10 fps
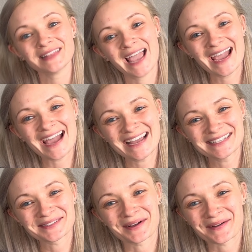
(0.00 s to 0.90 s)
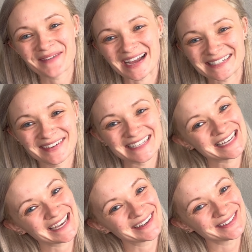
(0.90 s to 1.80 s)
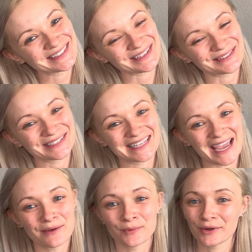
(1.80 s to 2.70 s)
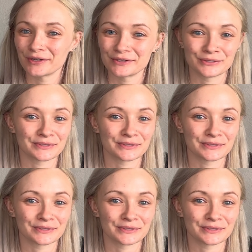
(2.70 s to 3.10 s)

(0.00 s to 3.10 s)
Hi guys, welcome back to my channel. So today we're gonna do